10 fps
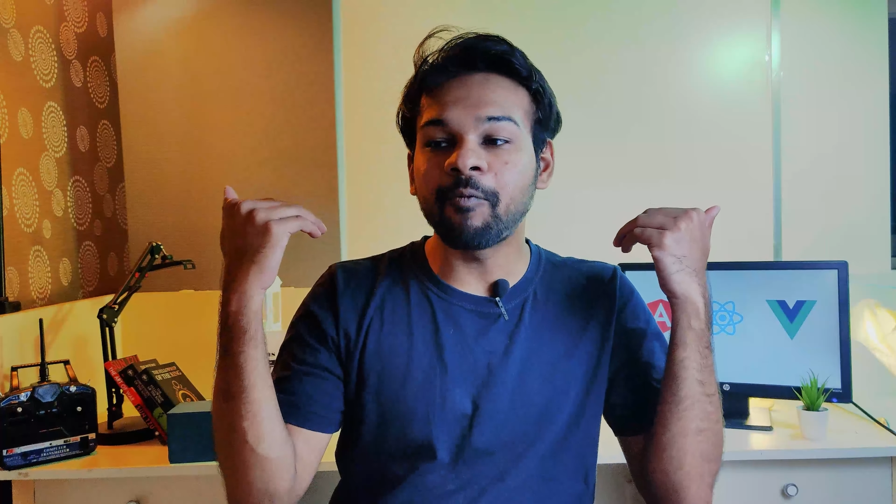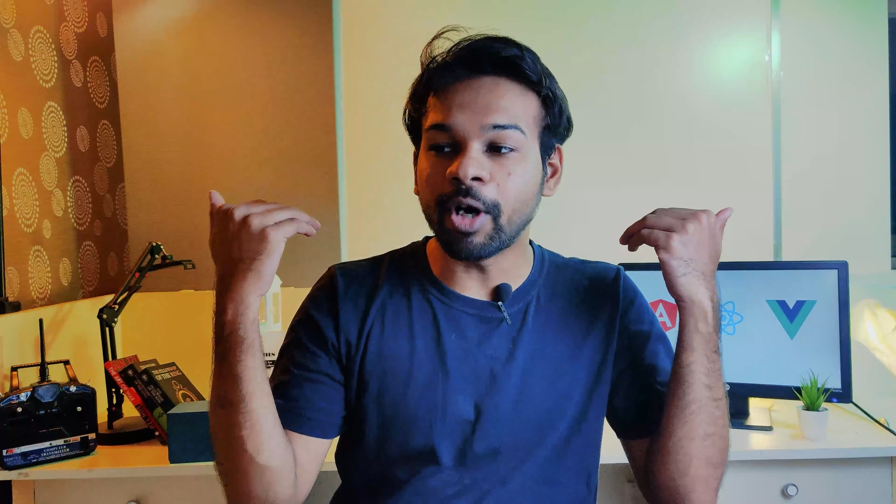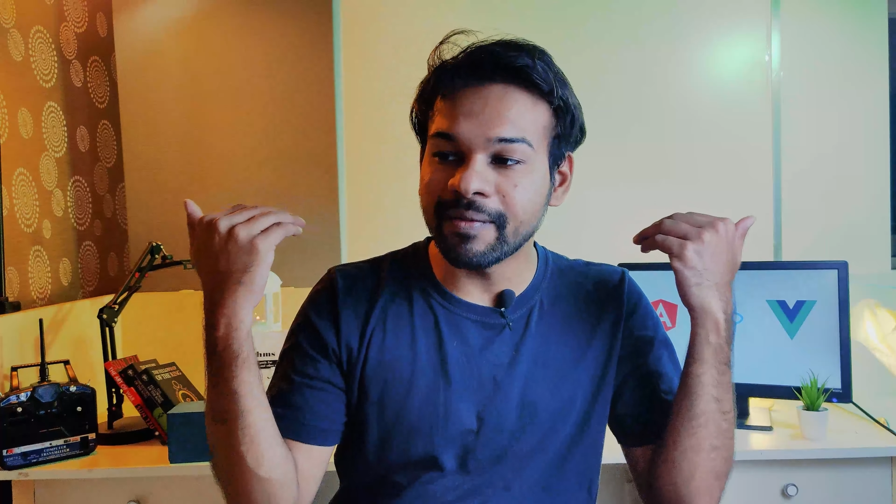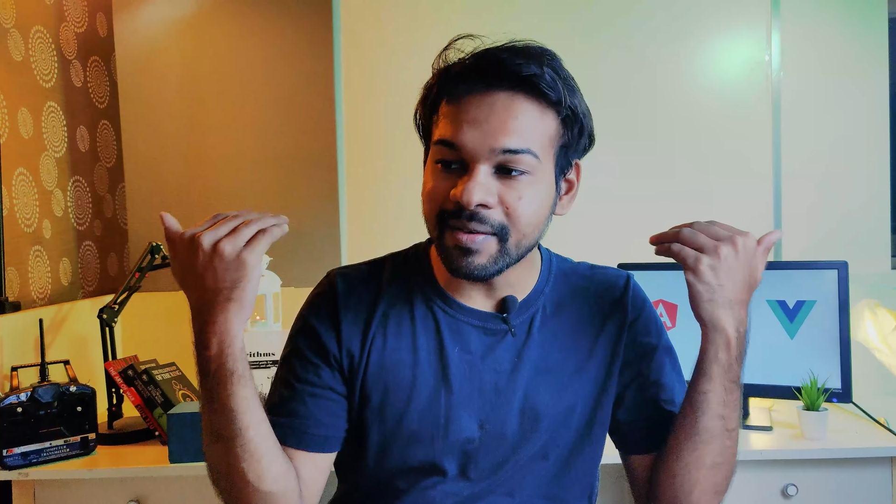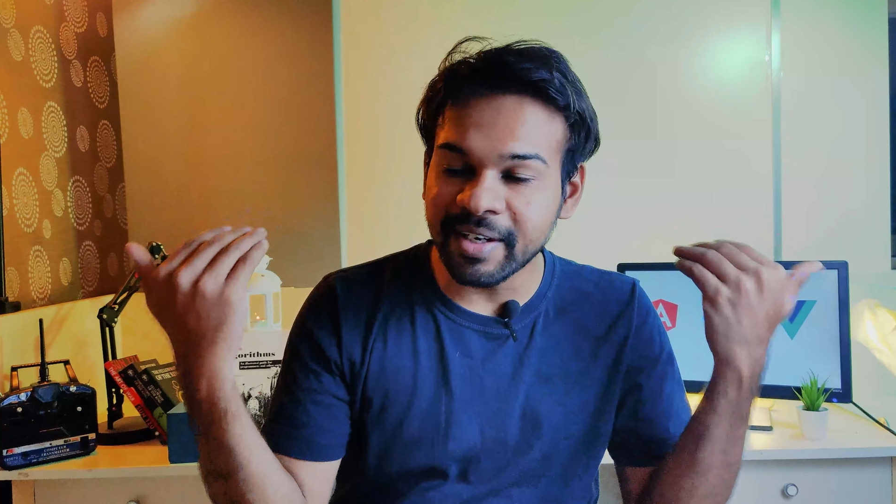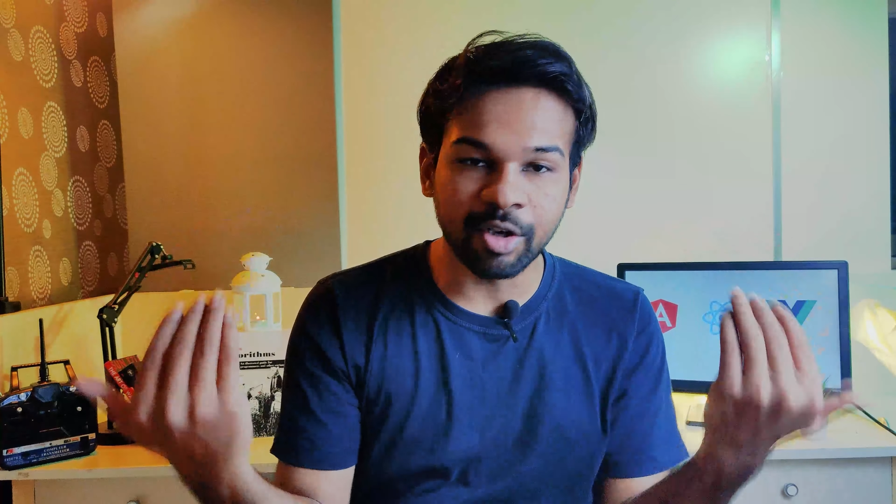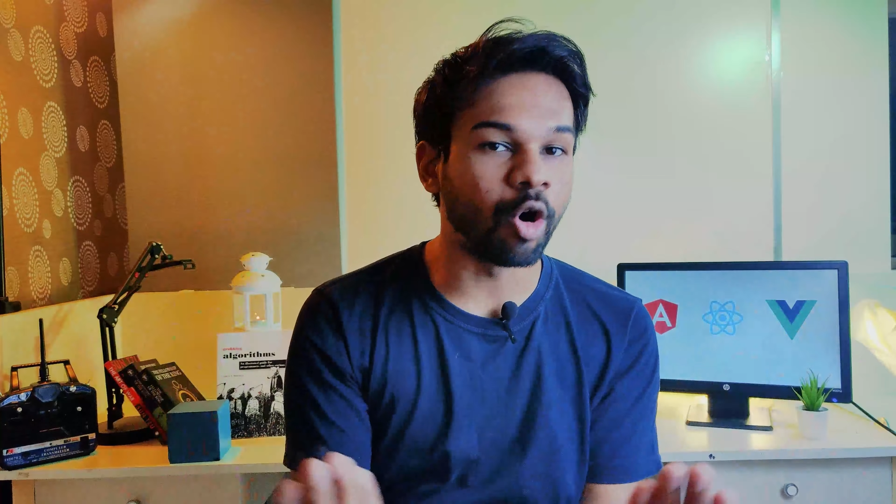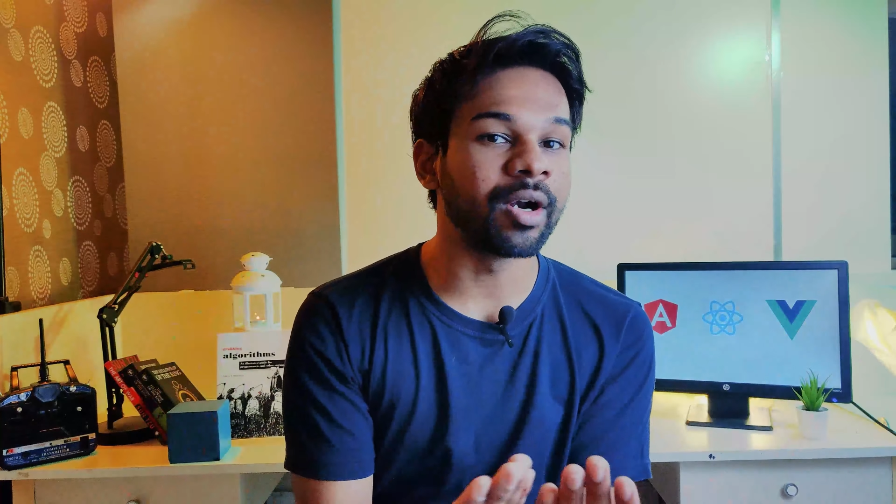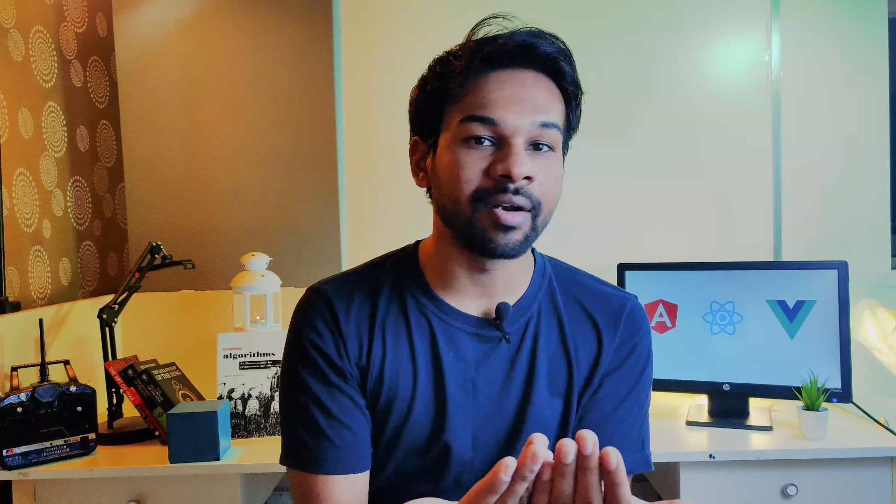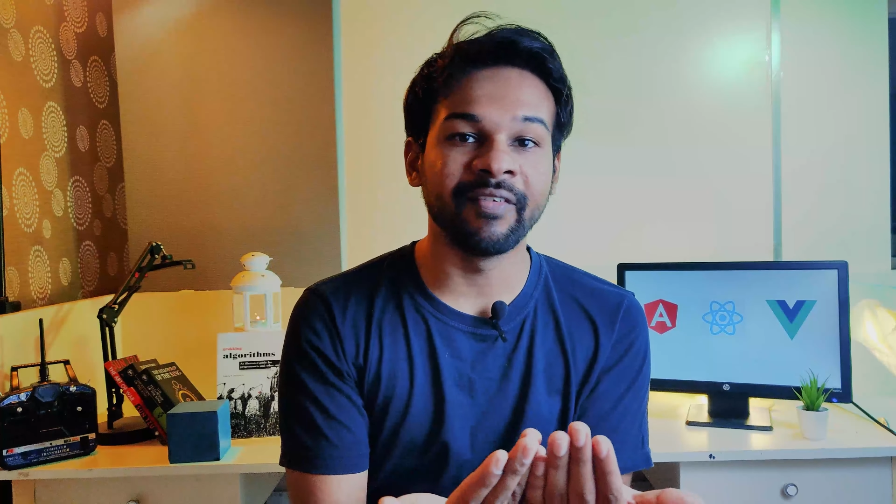whatever we
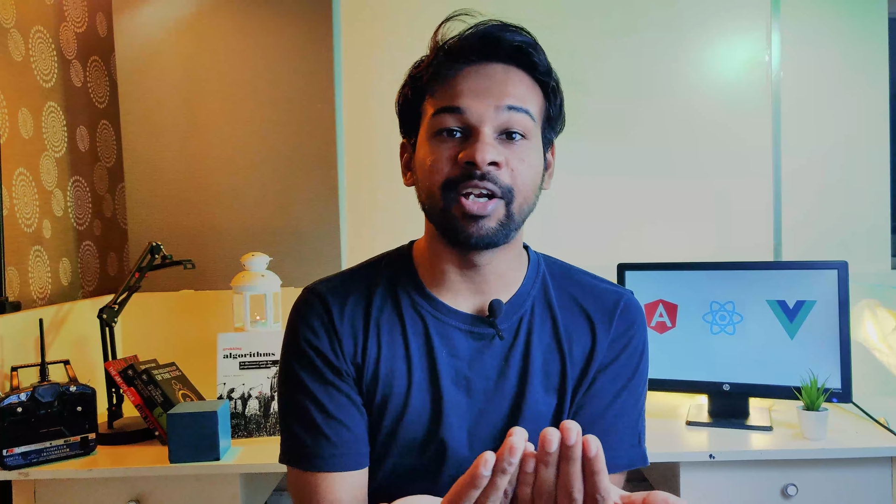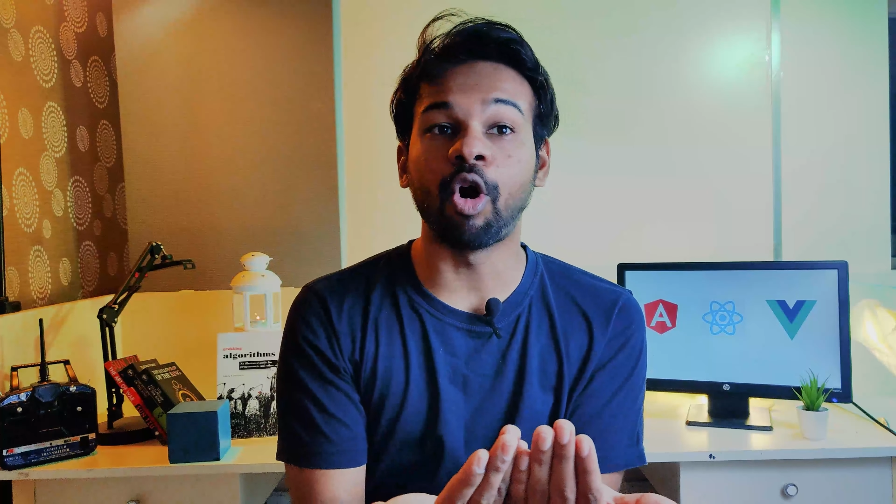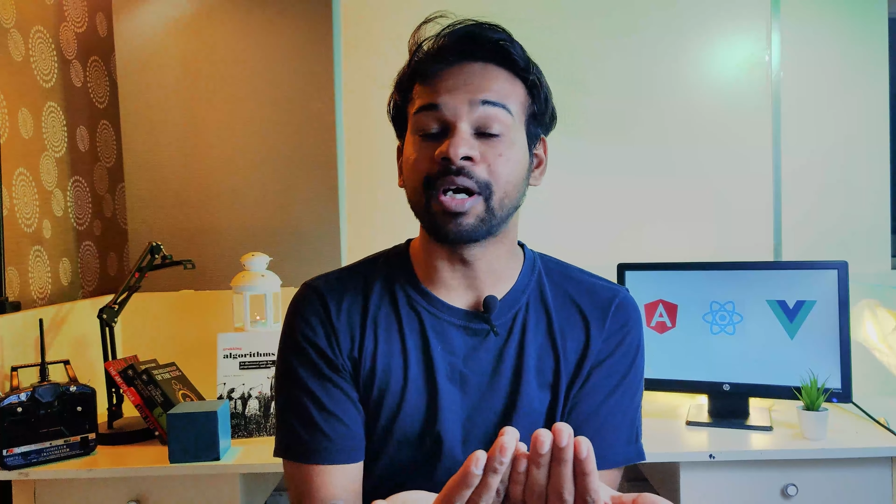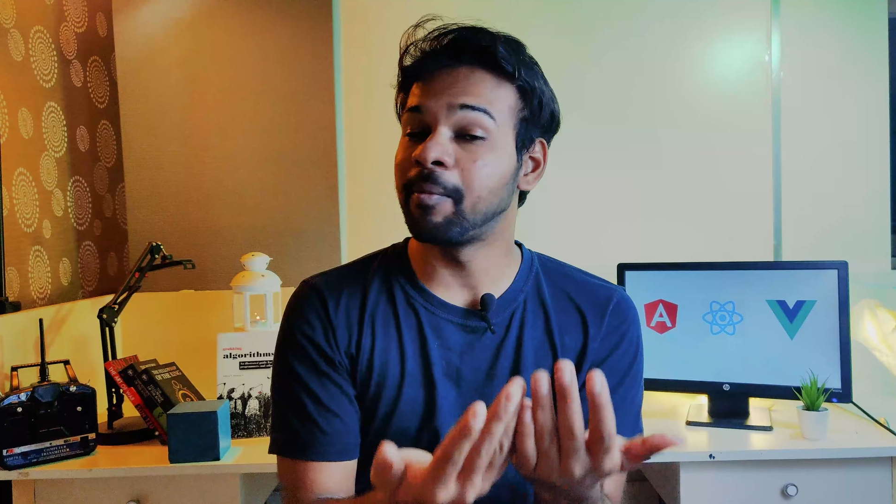talked